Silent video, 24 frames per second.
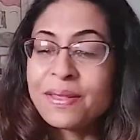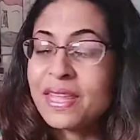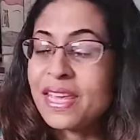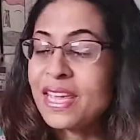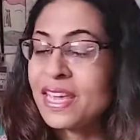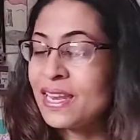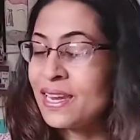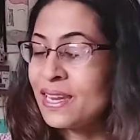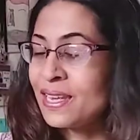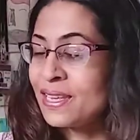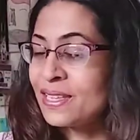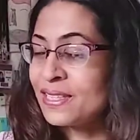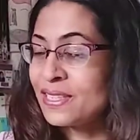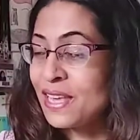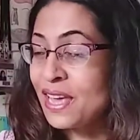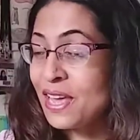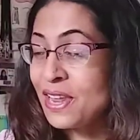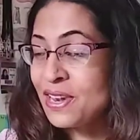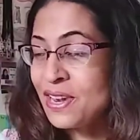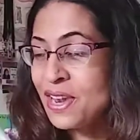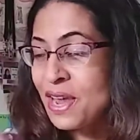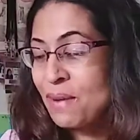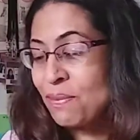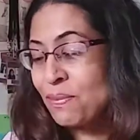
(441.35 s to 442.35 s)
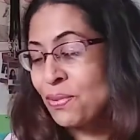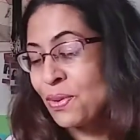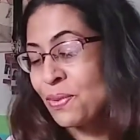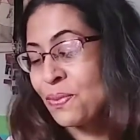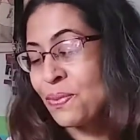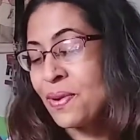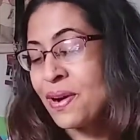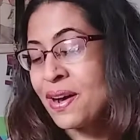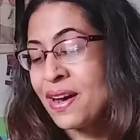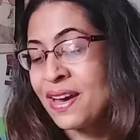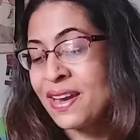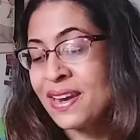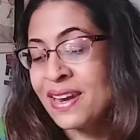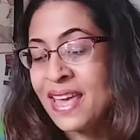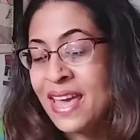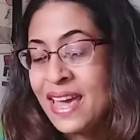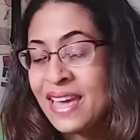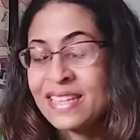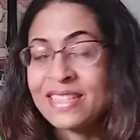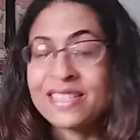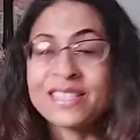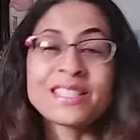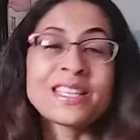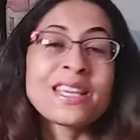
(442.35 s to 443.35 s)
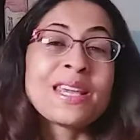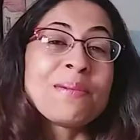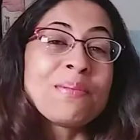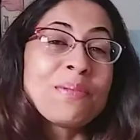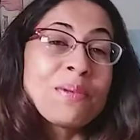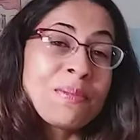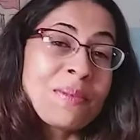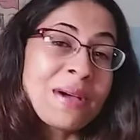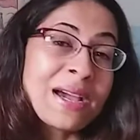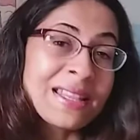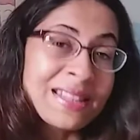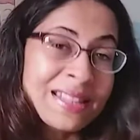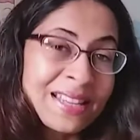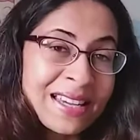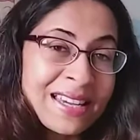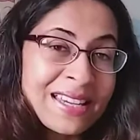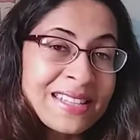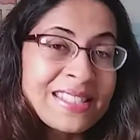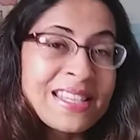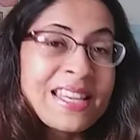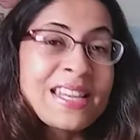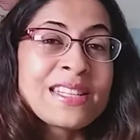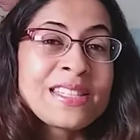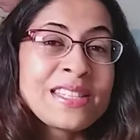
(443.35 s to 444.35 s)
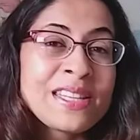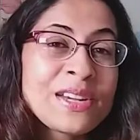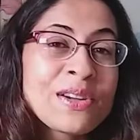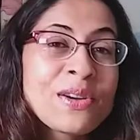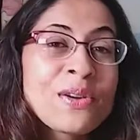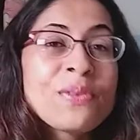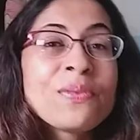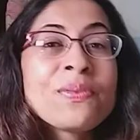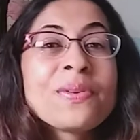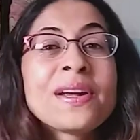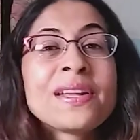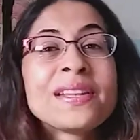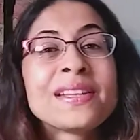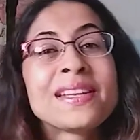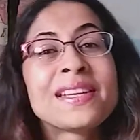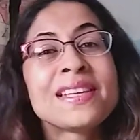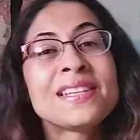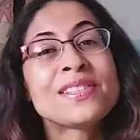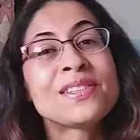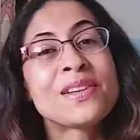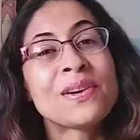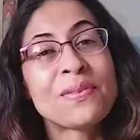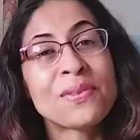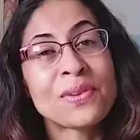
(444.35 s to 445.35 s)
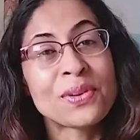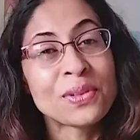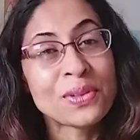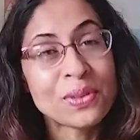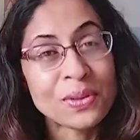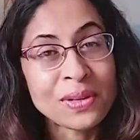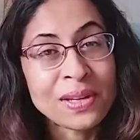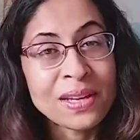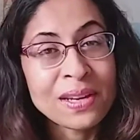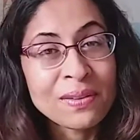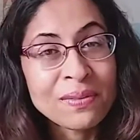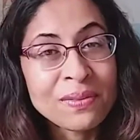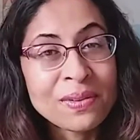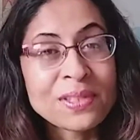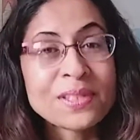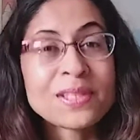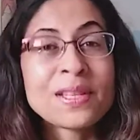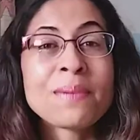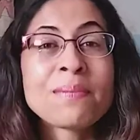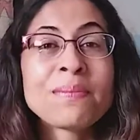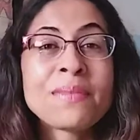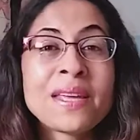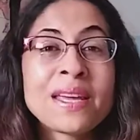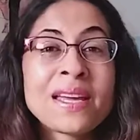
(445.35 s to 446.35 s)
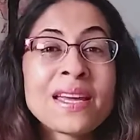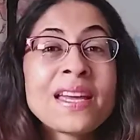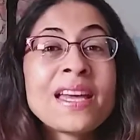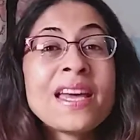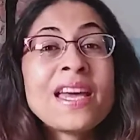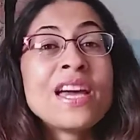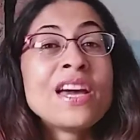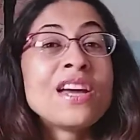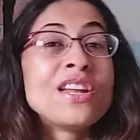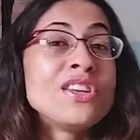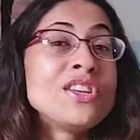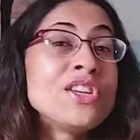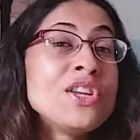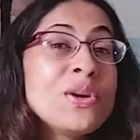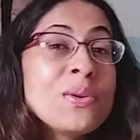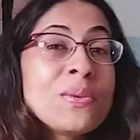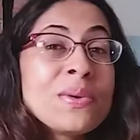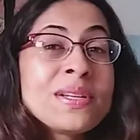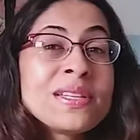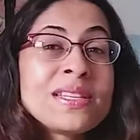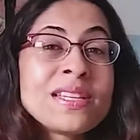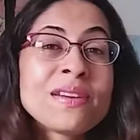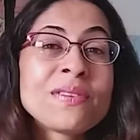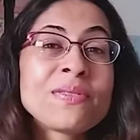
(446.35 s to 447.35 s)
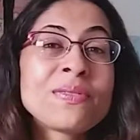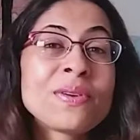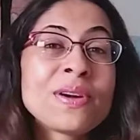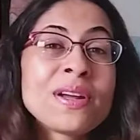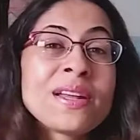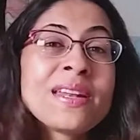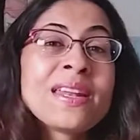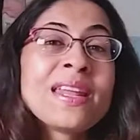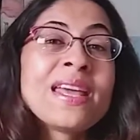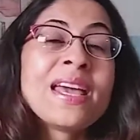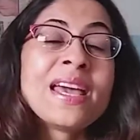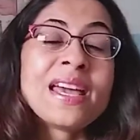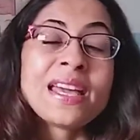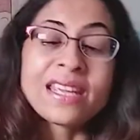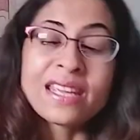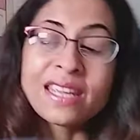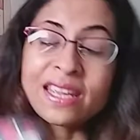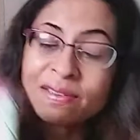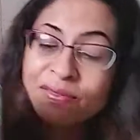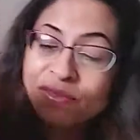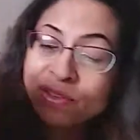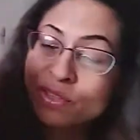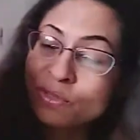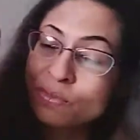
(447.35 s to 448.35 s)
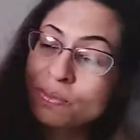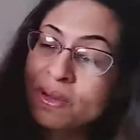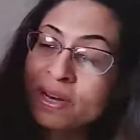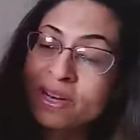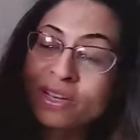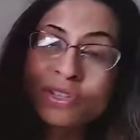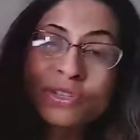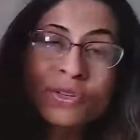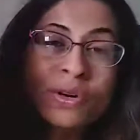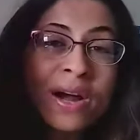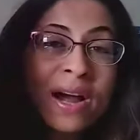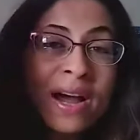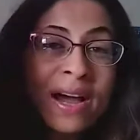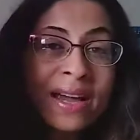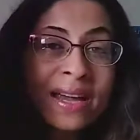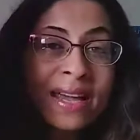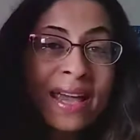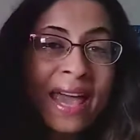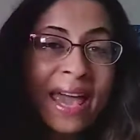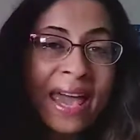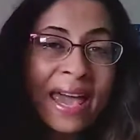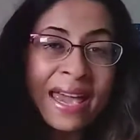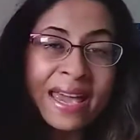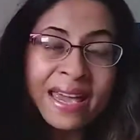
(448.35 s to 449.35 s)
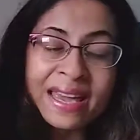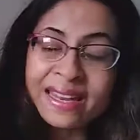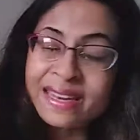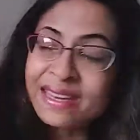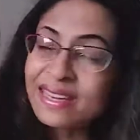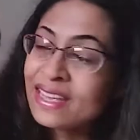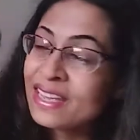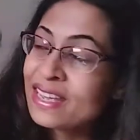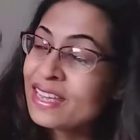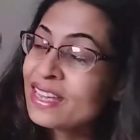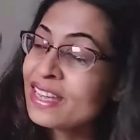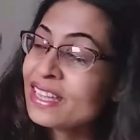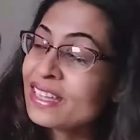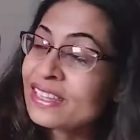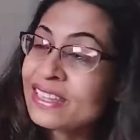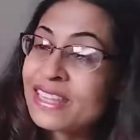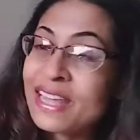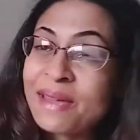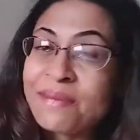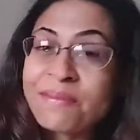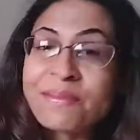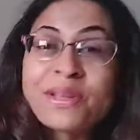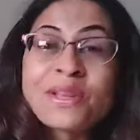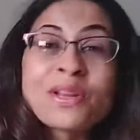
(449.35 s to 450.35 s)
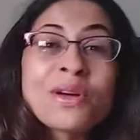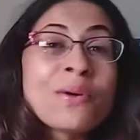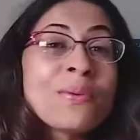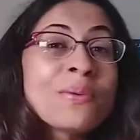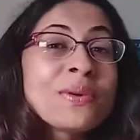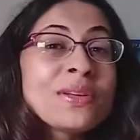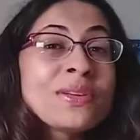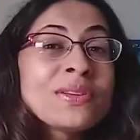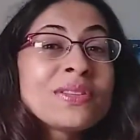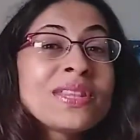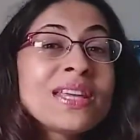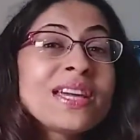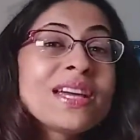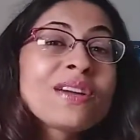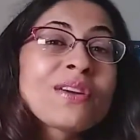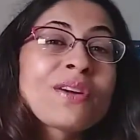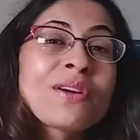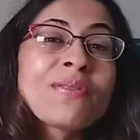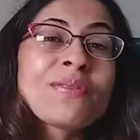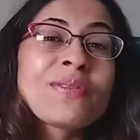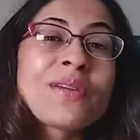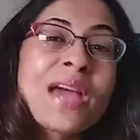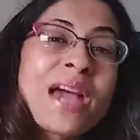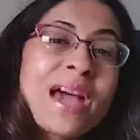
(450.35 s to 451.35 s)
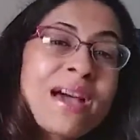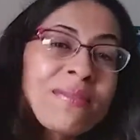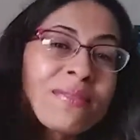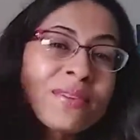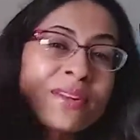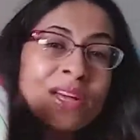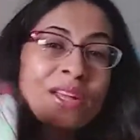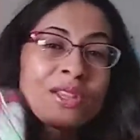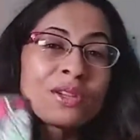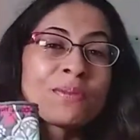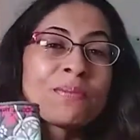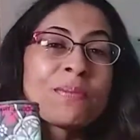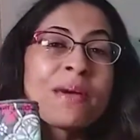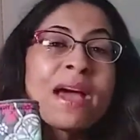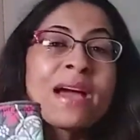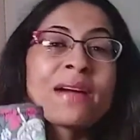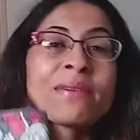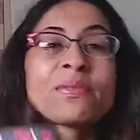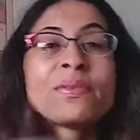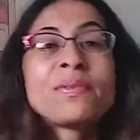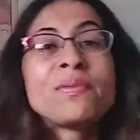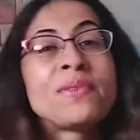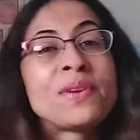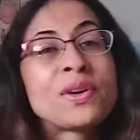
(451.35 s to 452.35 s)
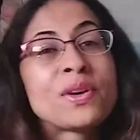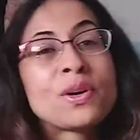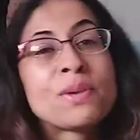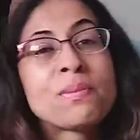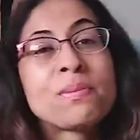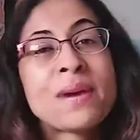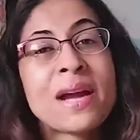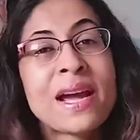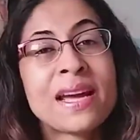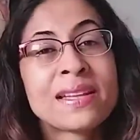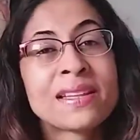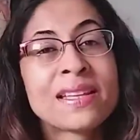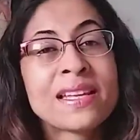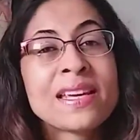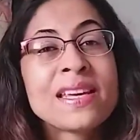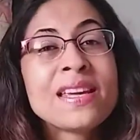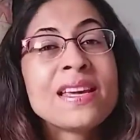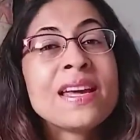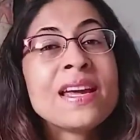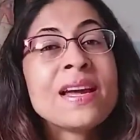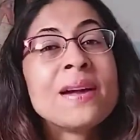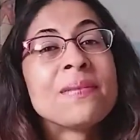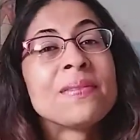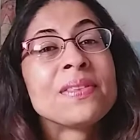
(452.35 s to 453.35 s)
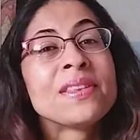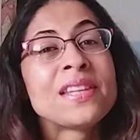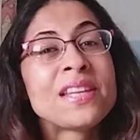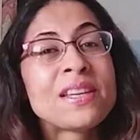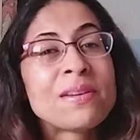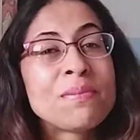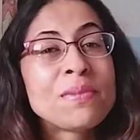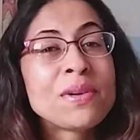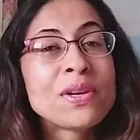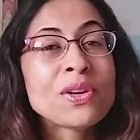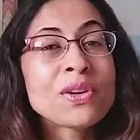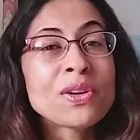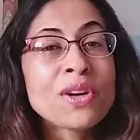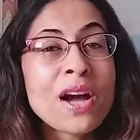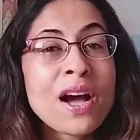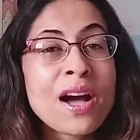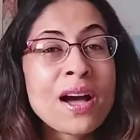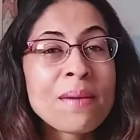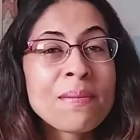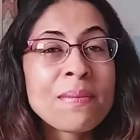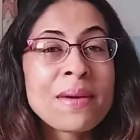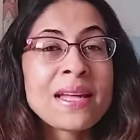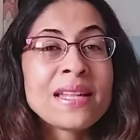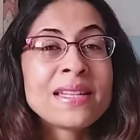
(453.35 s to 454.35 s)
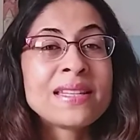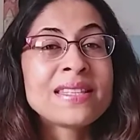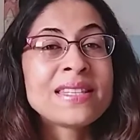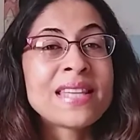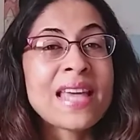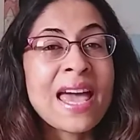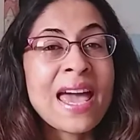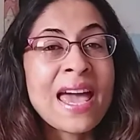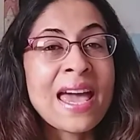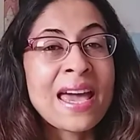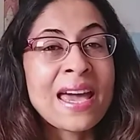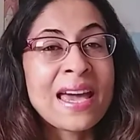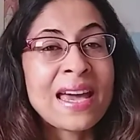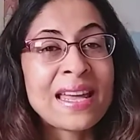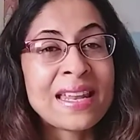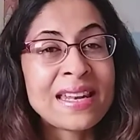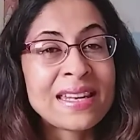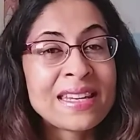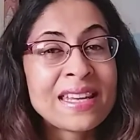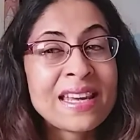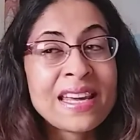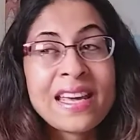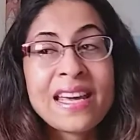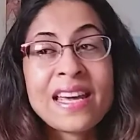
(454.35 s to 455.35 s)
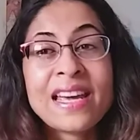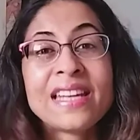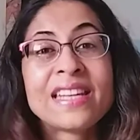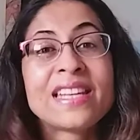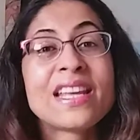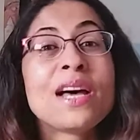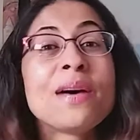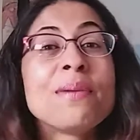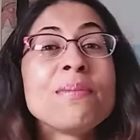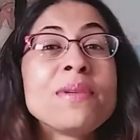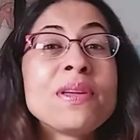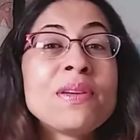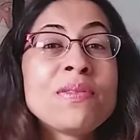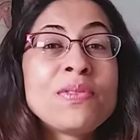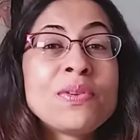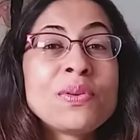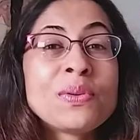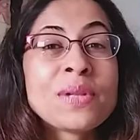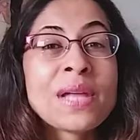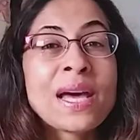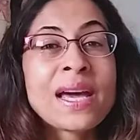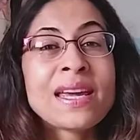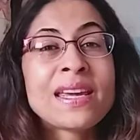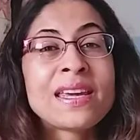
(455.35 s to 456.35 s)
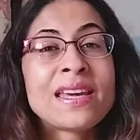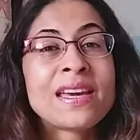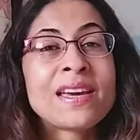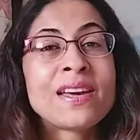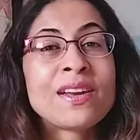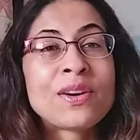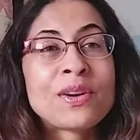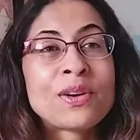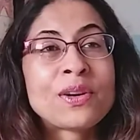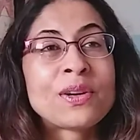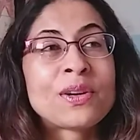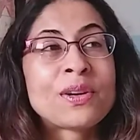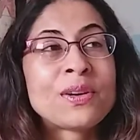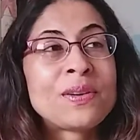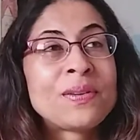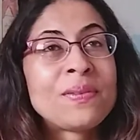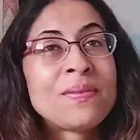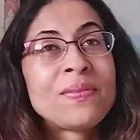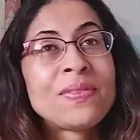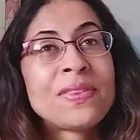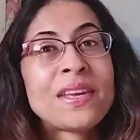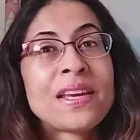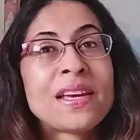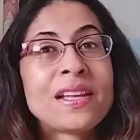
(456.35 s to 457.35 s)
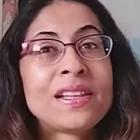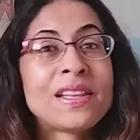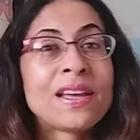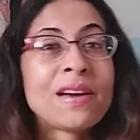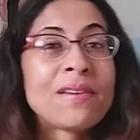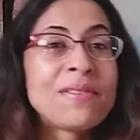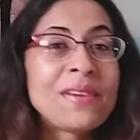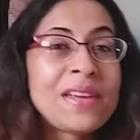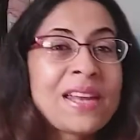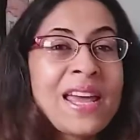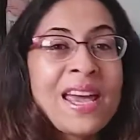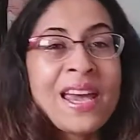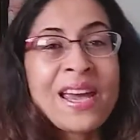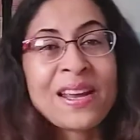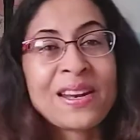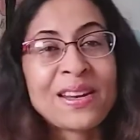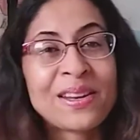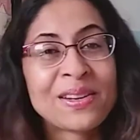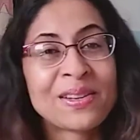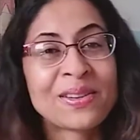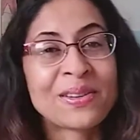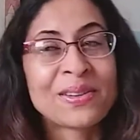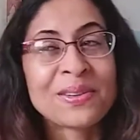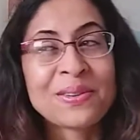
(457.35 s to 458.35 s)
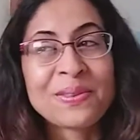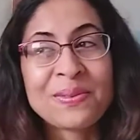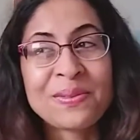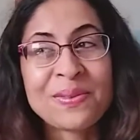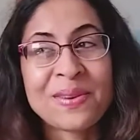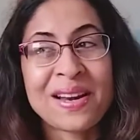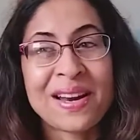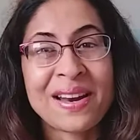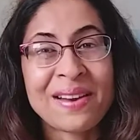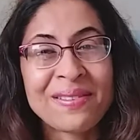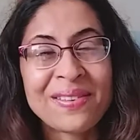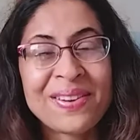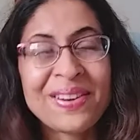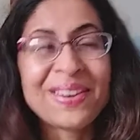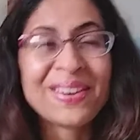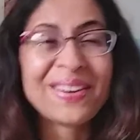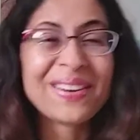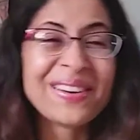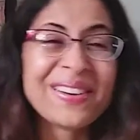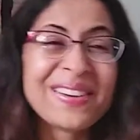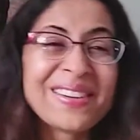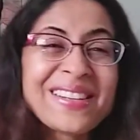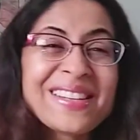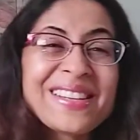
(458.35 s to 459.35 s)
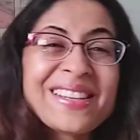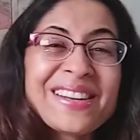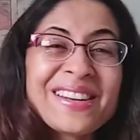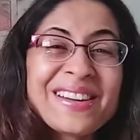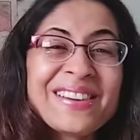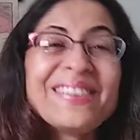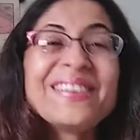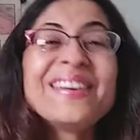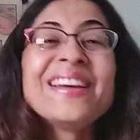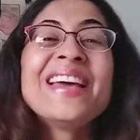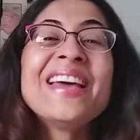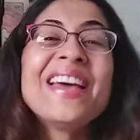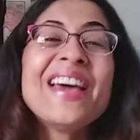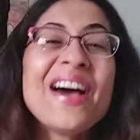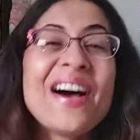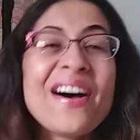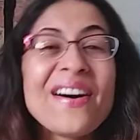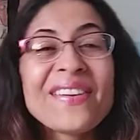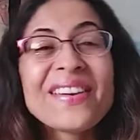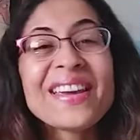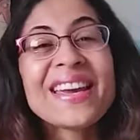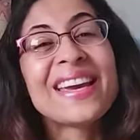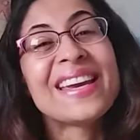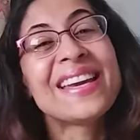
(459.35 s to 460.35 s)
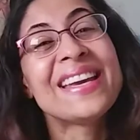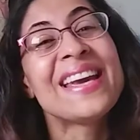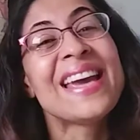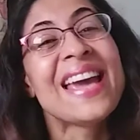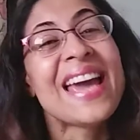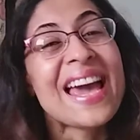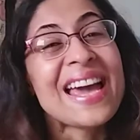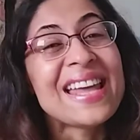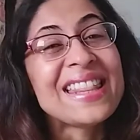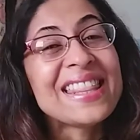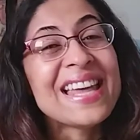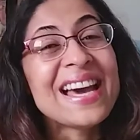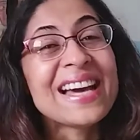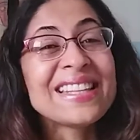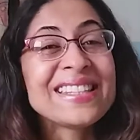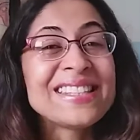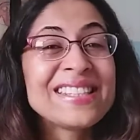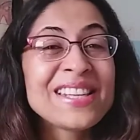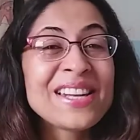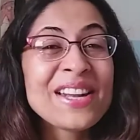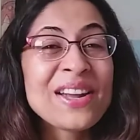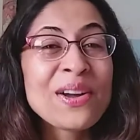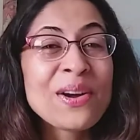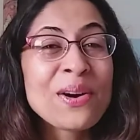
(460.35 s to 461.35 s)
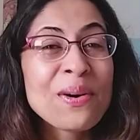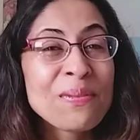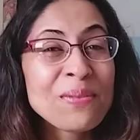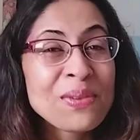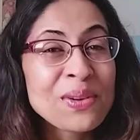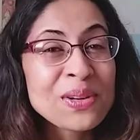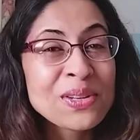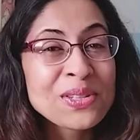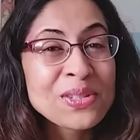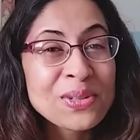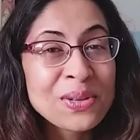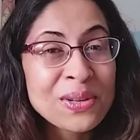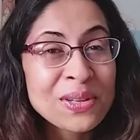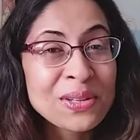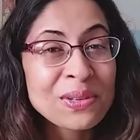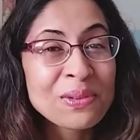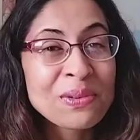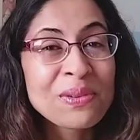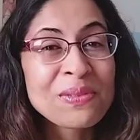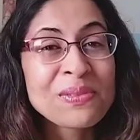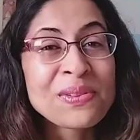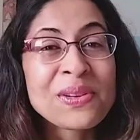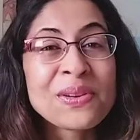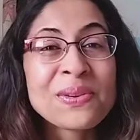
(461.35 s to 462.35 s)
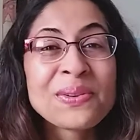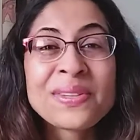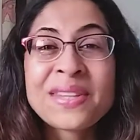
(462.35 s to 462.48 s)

It is number one. And just keep in mind, like I said, it's eco-friendly. So if you're looking for something new and different, give this one a try and let me know what you think. Or if you have another bag from Vera Bradley, leave me your comments and tell me if you like it or love it, hate it, or whatever, you know. Okay, and that's it. I hope you enjoy the review.